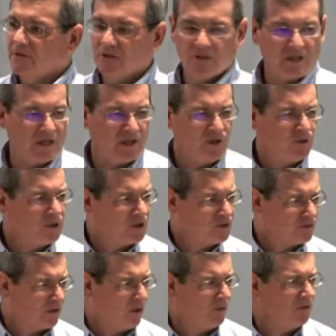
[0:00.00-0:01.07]
Can you
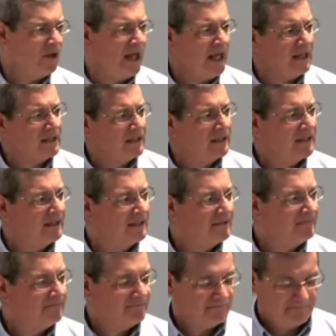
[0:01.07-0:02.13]
control that?
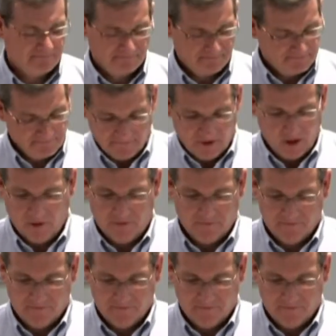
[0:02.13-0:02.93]
No.